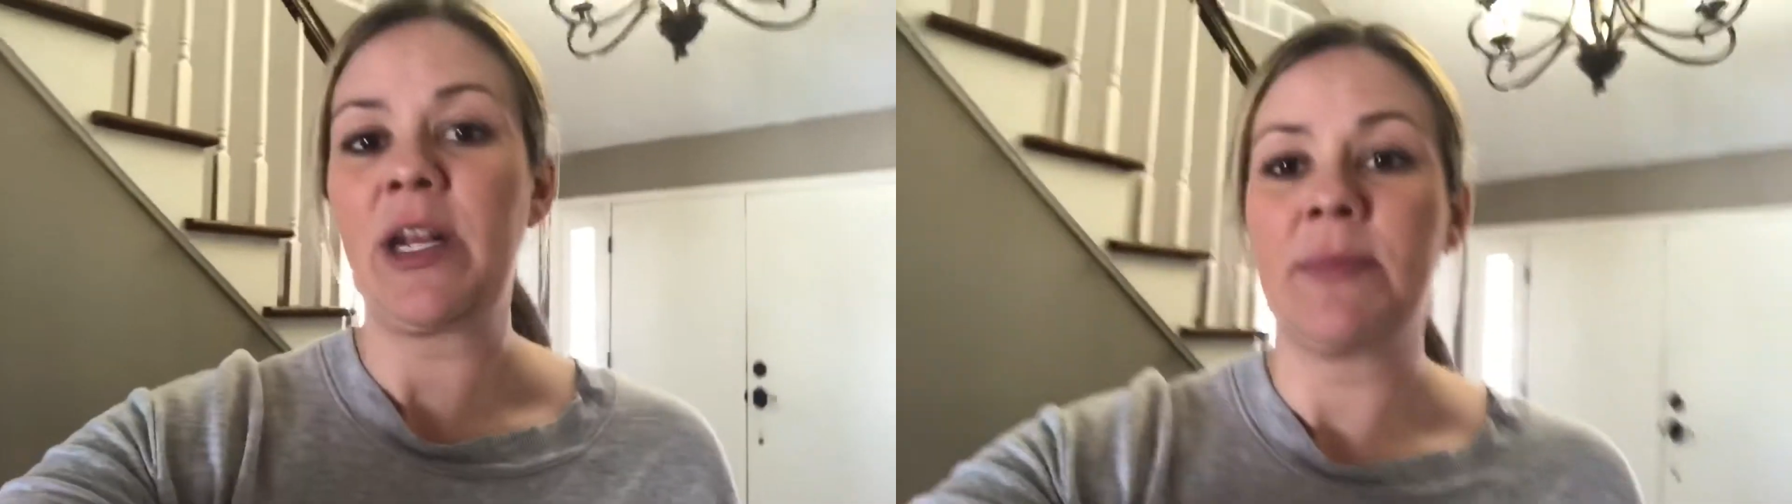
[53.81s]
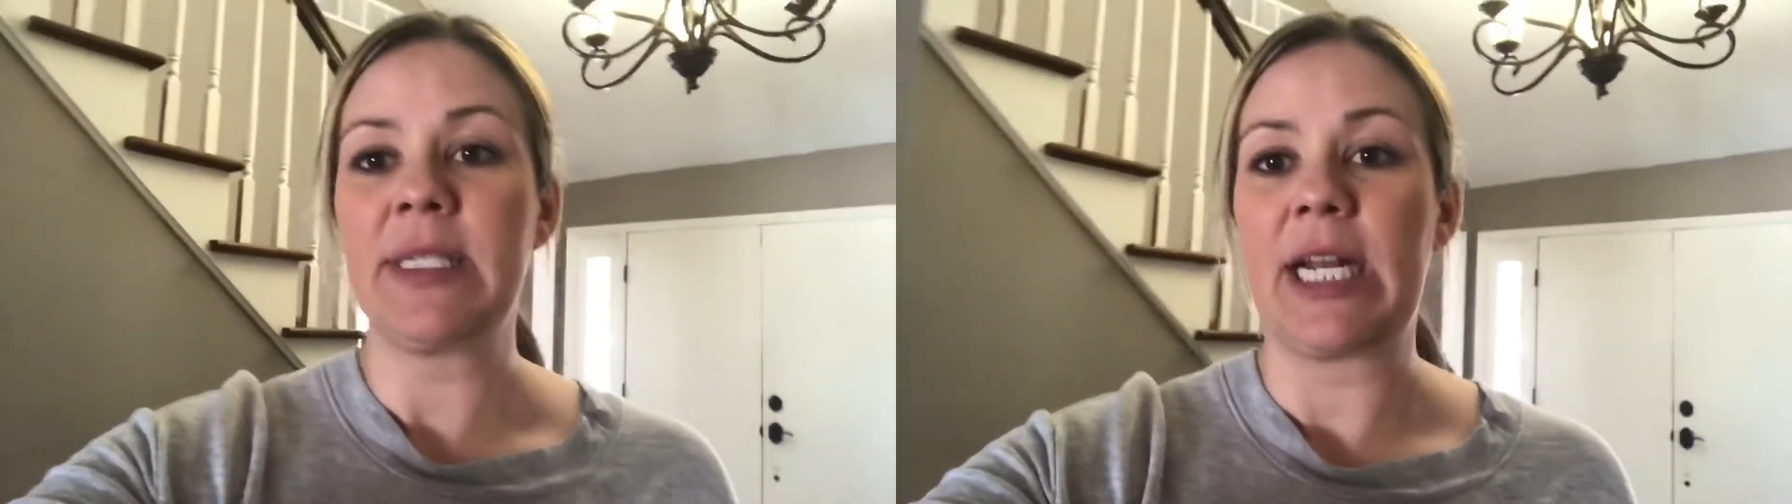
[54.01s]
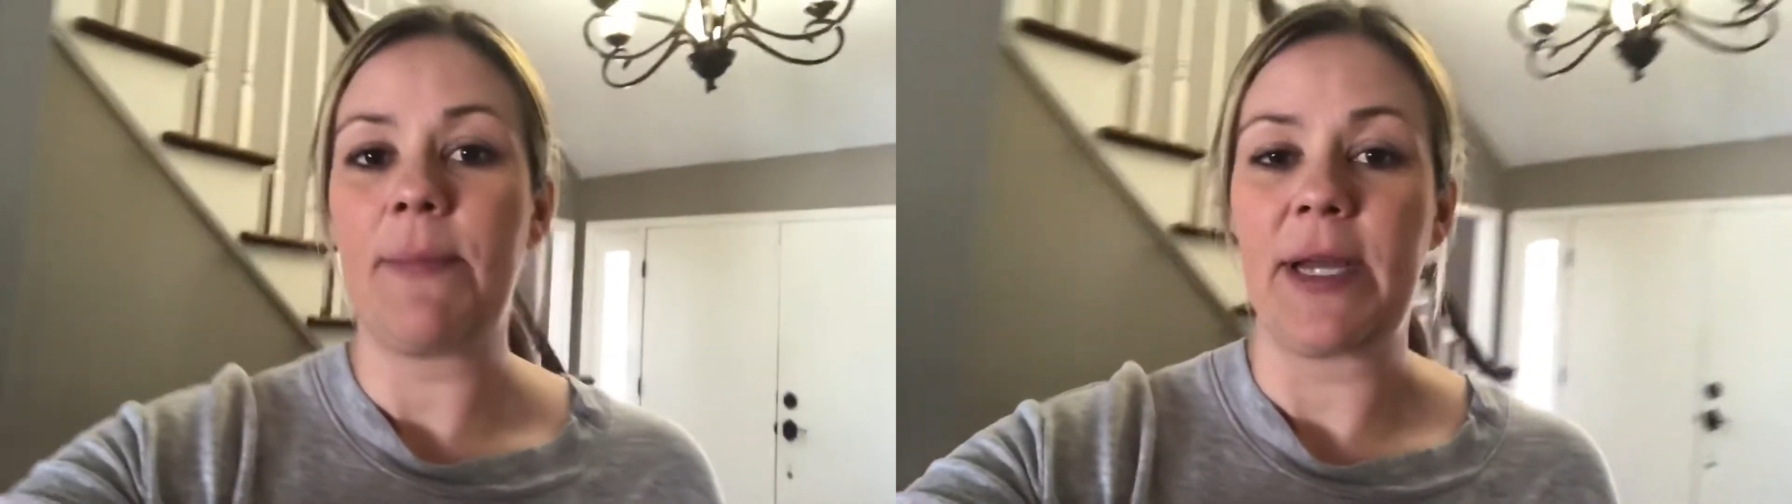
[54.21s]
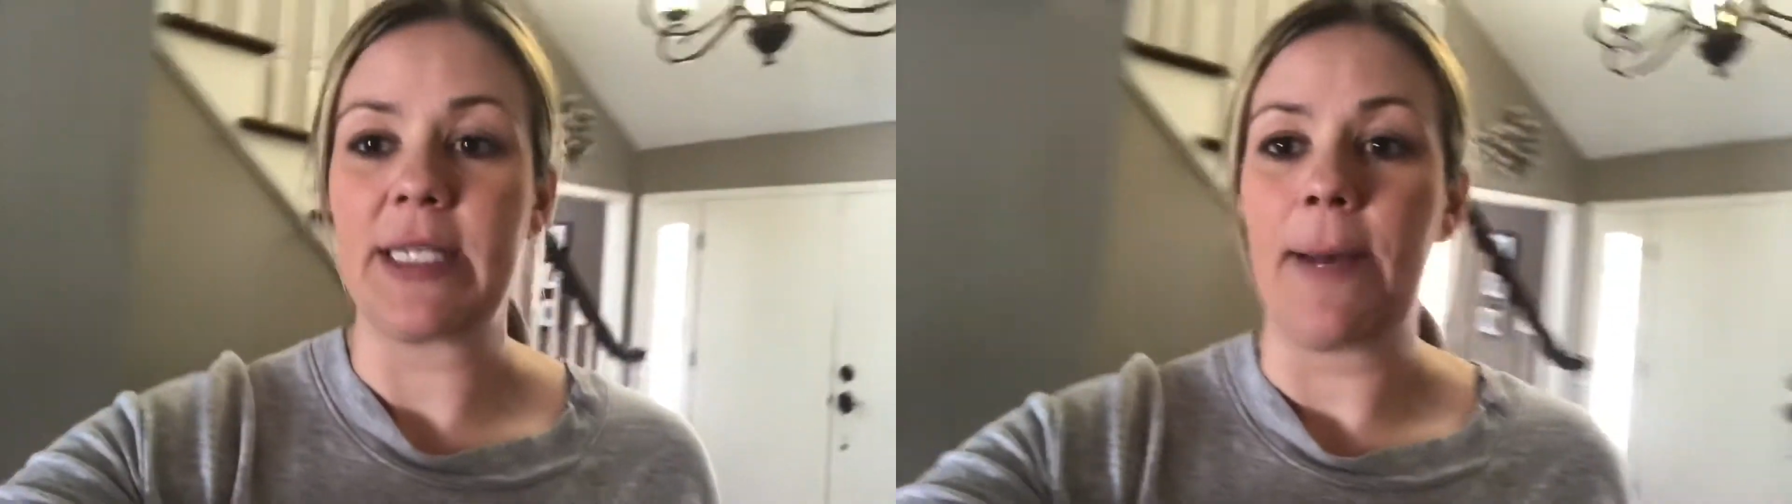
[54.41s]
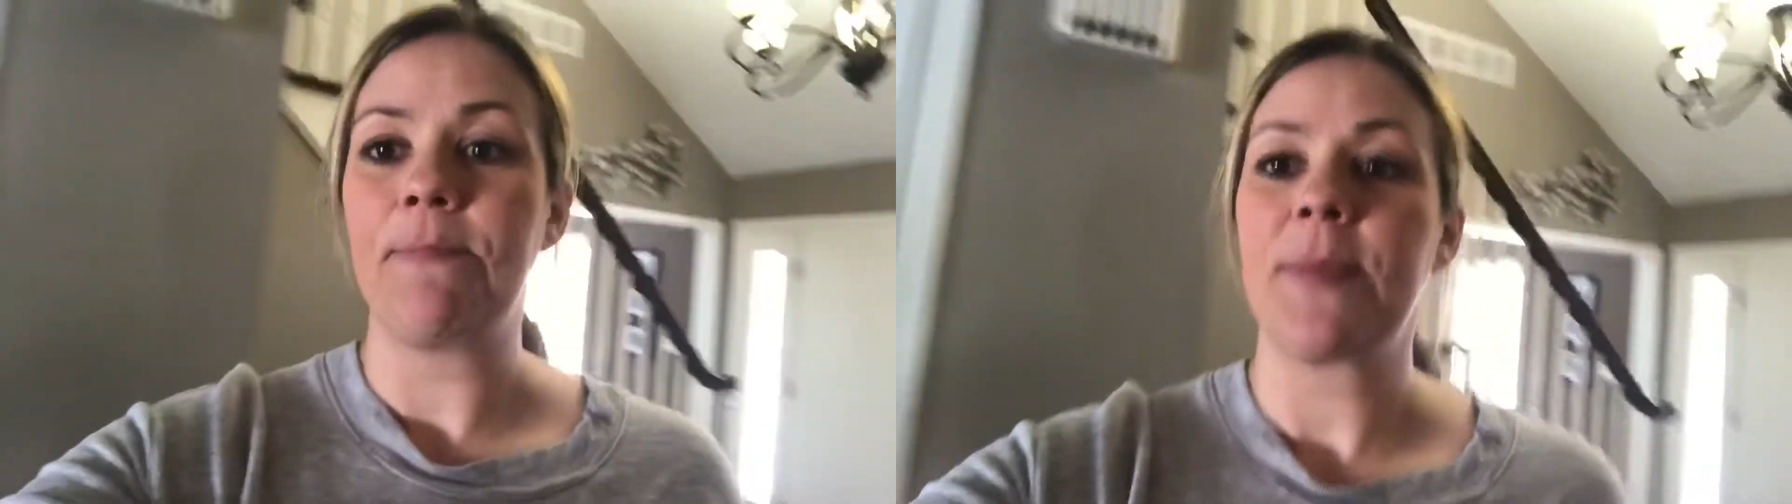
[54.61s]
items that I
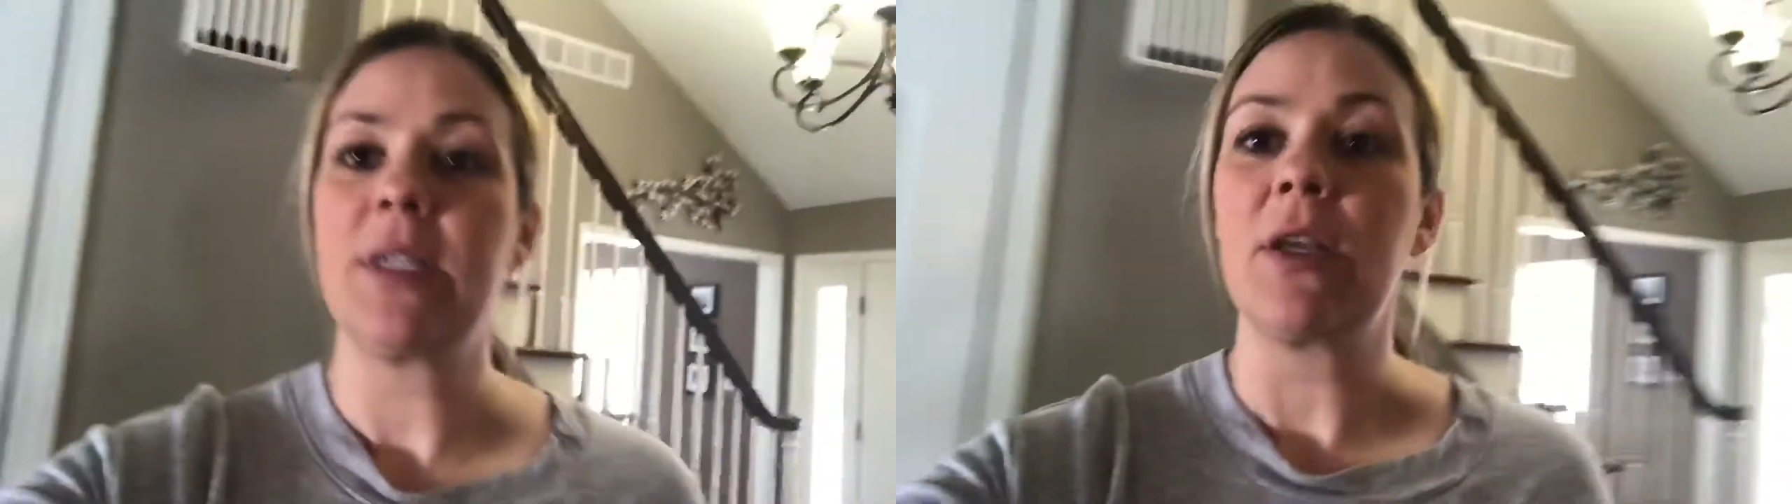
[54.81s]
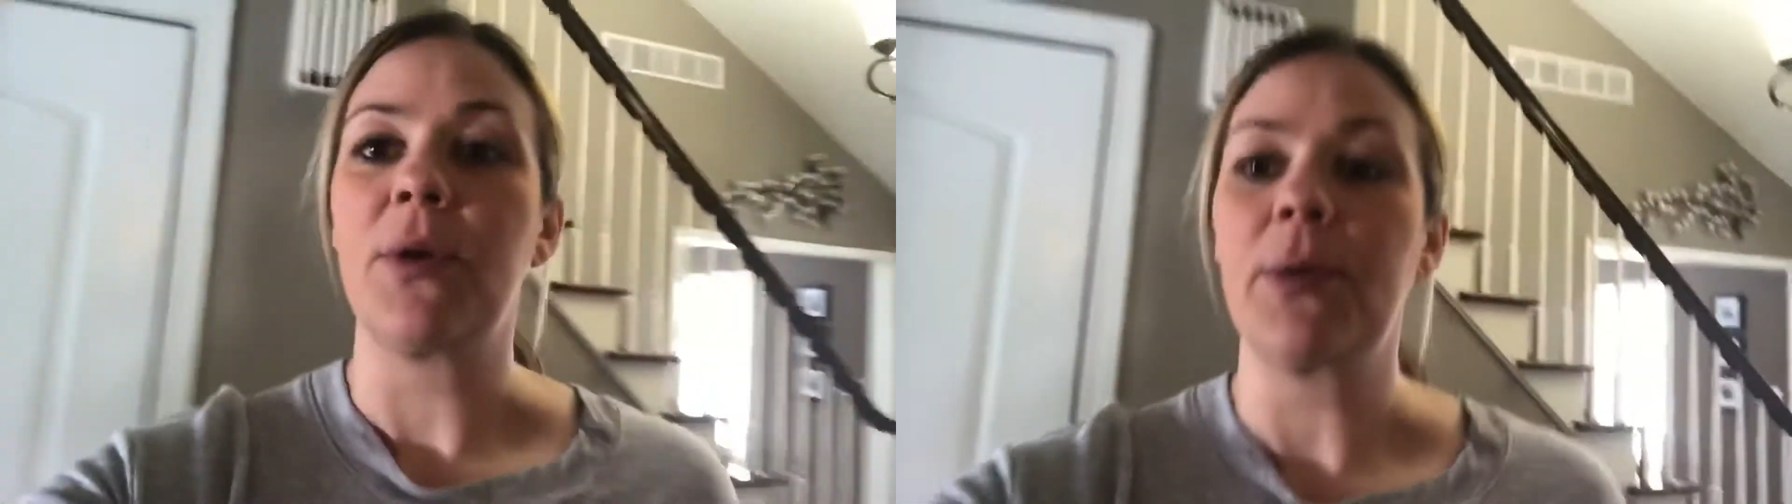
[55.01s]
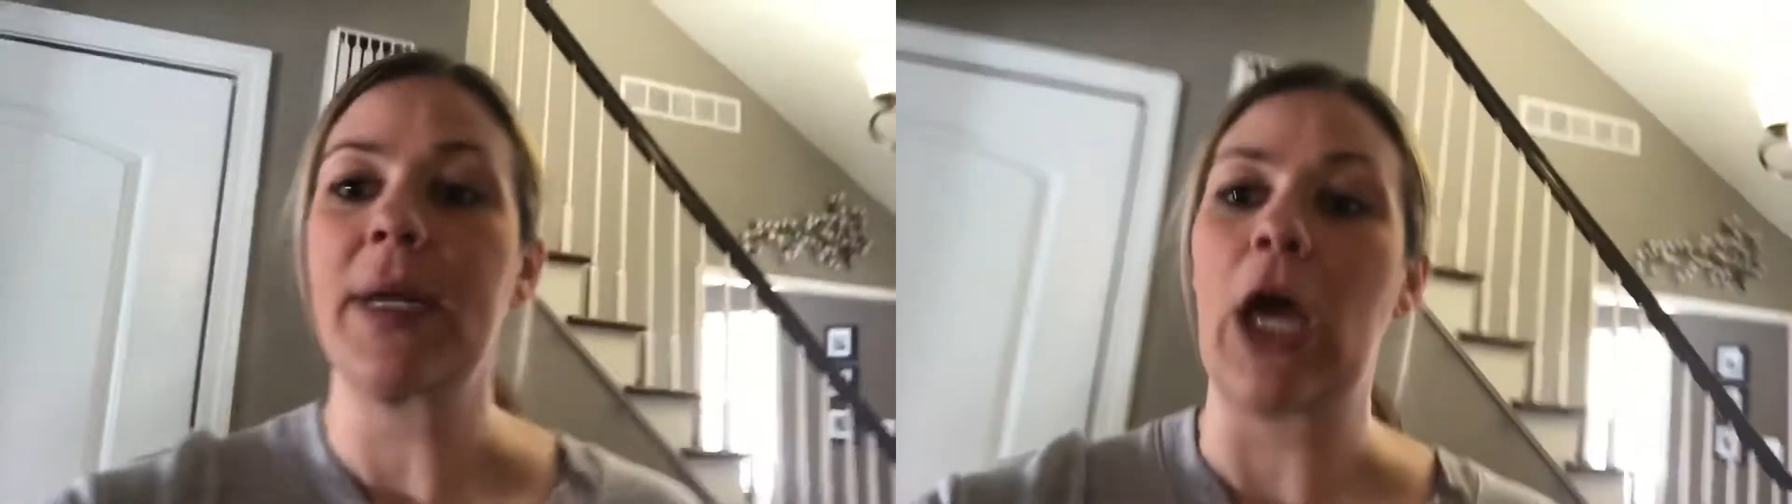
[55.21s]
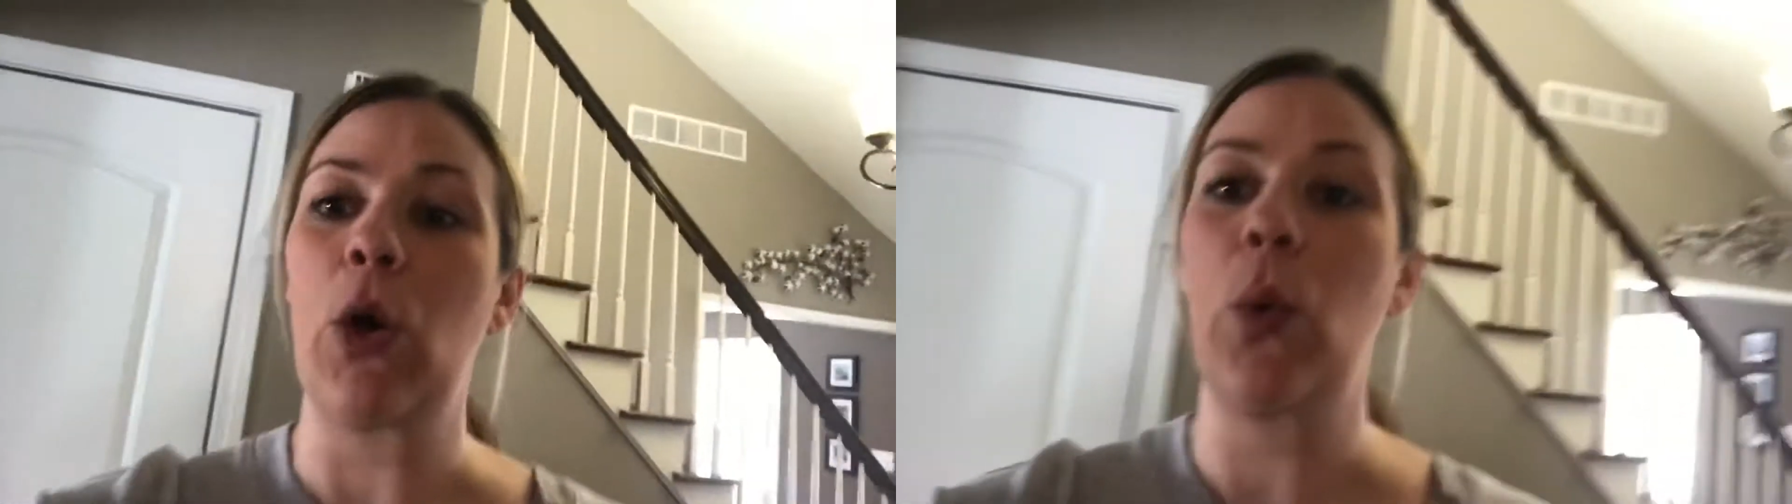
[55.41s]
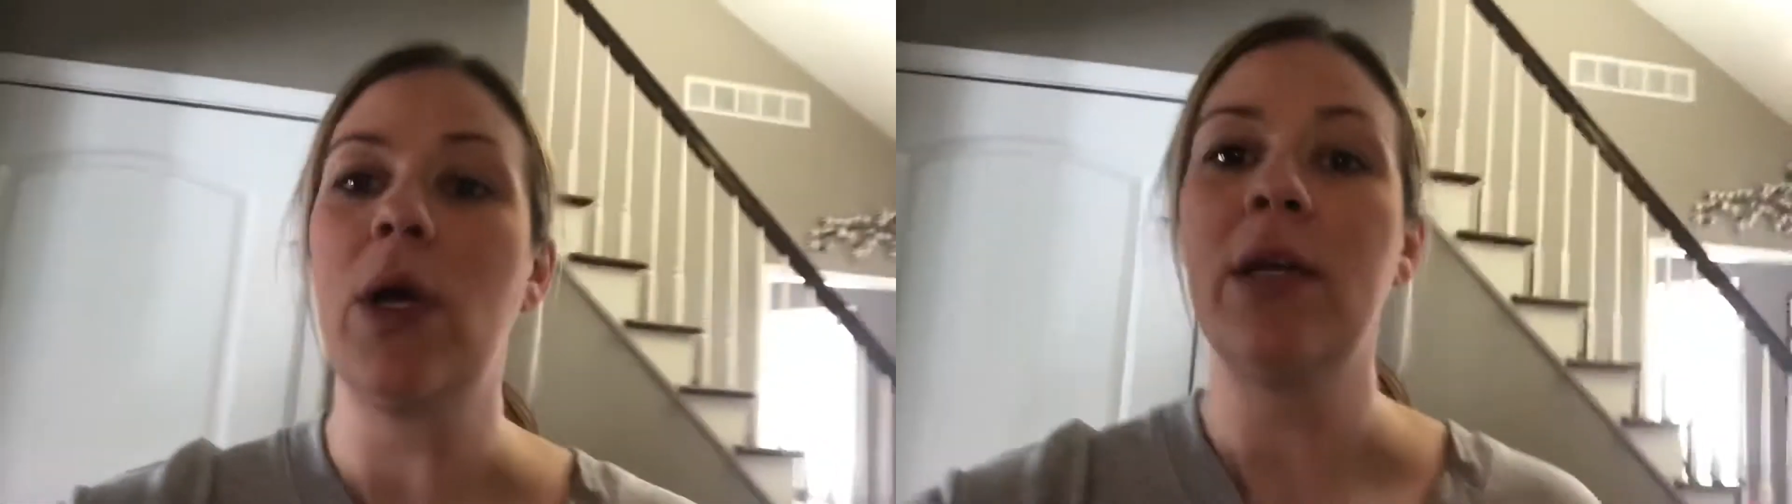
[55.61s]
picked up. So here we
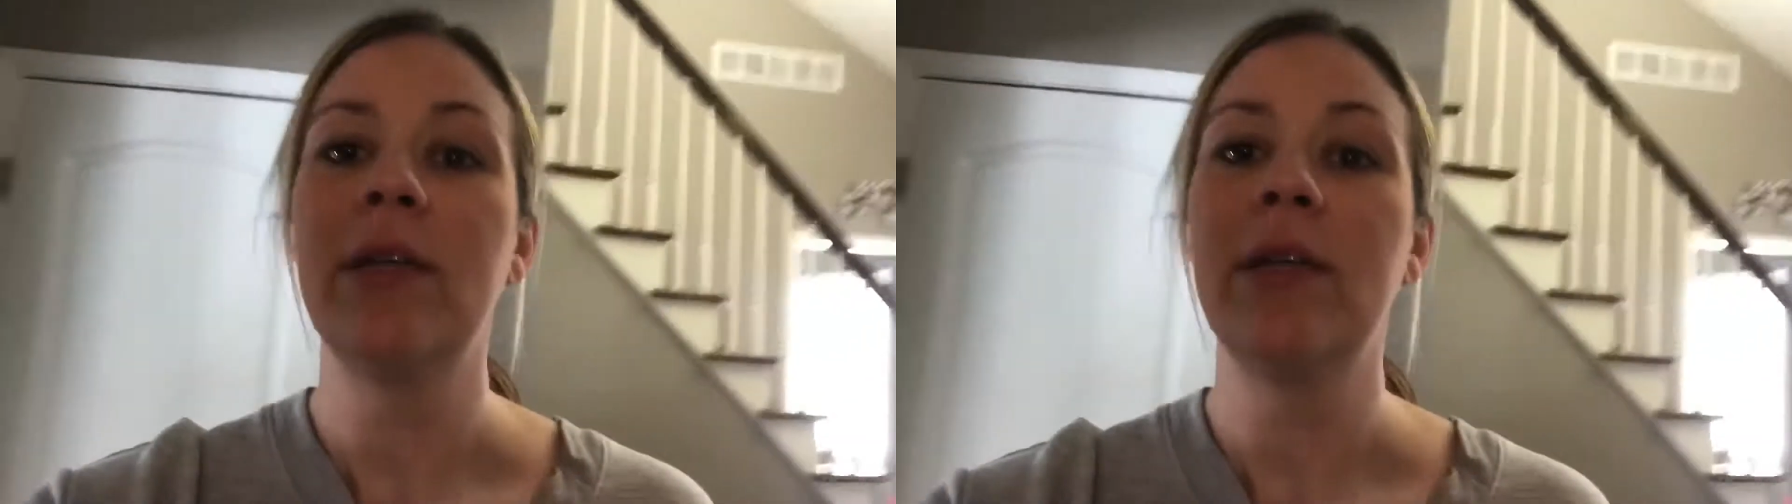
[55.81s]
go.